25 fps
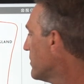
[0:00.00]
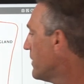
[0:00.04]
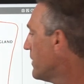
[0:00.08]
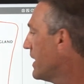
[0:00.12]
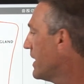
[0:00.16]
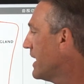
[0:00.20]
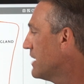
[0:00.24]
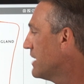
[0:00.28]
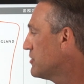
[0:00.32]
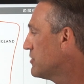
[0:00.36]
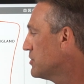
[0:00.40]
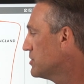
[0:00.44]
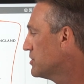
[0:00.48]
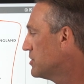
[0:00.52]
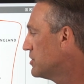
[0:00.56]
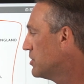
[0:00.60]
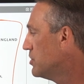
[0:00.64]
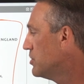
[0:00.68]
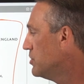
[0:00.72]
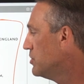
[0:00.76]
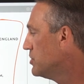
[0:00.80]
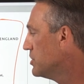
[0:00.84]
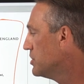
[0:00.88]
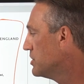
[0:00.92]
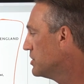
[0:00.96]
Financial
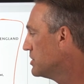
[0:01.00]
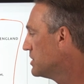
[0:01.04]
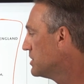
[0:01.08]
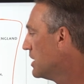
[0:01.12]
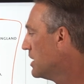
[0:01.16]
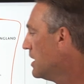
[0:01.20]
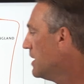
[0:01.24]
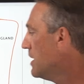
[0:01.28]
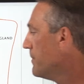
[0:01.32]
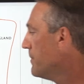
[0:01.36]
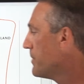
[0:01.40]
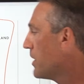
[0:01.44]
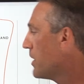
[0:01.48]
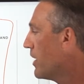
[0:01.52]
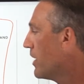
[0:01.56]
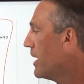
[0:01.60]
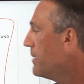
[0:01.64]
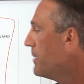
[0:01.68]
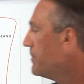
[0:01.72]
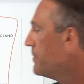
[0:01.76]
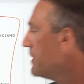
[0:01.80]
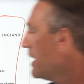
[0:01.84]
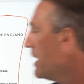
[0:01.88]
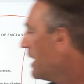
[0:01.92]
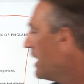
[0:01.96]
Institutions. All
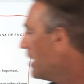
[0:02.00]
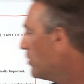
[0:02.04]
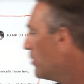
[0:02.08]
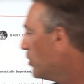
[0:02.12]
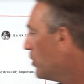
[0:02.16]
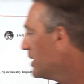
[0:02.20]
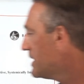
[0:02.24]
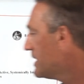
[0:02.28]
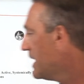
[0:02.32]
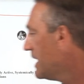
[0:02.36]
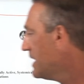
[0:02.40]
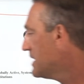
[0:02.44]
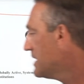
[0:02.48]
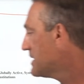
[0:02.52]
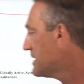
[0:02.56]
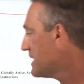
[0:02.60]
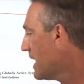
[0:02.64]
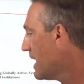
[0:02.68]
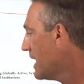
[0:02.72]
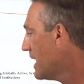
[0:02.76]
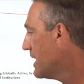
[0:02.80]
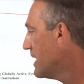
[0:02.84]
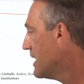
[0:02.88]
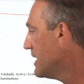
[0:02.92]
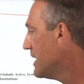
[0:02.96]
right, and what they
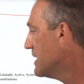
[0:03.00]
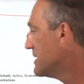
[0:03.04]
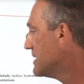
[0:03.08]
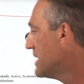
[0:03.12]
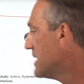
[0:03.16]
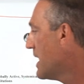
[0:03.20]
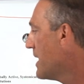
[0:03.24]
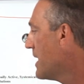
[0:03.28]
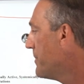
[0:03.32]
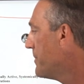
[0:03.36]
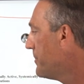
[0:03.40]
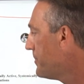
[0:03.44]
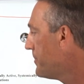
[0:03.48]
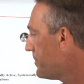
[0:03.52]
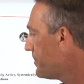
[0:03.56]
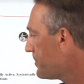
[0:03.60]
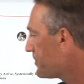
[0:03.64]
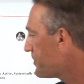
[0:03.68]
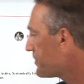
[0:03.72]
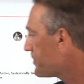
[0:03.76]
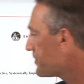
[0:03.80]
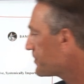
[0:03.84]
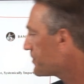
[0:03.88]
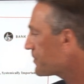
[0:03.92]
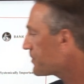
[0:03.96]
decided is that
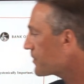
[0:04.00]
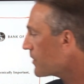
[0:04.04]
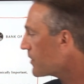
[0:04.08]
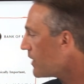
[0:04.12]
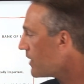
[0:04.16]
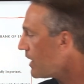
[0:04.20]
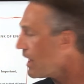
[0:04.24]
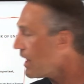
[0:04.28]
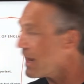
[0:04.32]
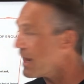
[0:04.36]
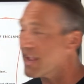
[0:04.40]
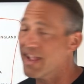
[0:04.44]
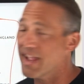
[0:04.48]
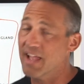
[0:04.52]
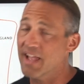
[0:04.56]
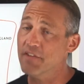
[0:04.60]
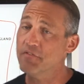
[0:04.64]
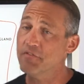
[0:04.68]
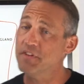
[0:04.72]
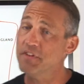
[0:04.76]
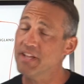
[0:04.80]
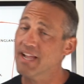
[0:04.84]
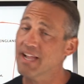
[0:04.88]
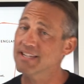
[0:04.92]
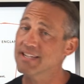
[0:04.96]

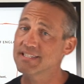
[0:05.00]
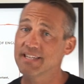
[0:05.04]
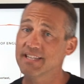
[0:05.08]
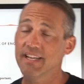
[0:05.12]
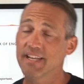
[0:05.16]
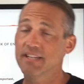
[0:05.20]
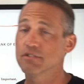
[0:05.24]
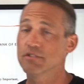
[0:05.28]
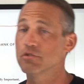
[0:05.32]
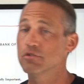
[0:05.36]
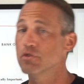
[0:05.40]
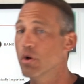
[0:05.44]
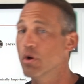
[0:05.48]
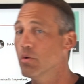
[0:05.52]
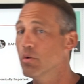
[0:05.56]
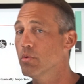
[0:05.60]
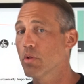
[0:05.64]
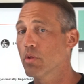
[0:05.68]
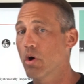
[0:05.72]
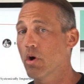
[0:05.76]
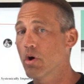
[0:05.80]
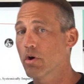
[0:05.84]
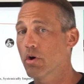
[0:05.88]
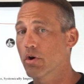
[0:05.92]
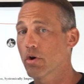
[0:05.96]
FDIC is no
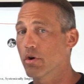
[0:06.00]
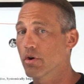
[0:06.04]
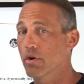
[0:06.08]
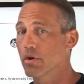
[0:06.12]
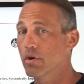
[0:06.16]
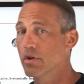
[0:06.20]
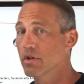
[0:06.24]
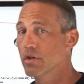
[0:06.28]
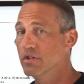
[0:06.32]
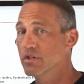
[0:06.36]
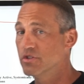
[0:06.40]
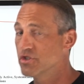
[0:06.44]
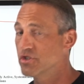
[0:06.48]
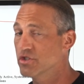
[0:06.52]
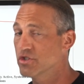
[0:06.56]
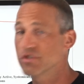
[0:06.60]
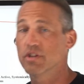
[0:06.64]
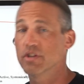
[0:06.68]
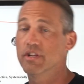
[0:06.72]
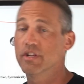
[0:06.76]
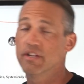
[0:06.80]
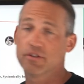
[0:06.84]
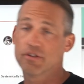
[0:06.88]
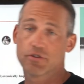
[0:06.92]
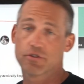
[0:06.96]
longer just
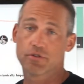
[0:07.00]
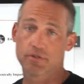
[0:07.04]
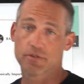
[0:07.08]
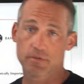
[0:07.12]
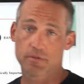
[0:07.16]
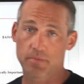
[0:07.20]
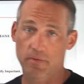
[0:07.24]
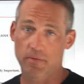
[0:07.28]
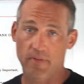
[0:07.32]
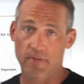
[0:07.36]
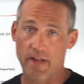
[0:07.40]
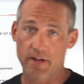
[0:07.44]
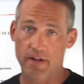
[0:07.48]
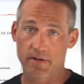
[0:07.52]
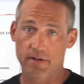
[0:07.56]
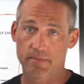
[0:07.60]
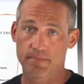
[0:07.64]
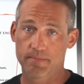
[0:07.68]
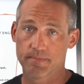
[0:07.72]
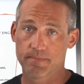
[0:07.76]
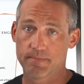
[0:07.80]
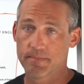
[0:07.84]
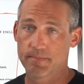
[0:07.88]
an insurance provider.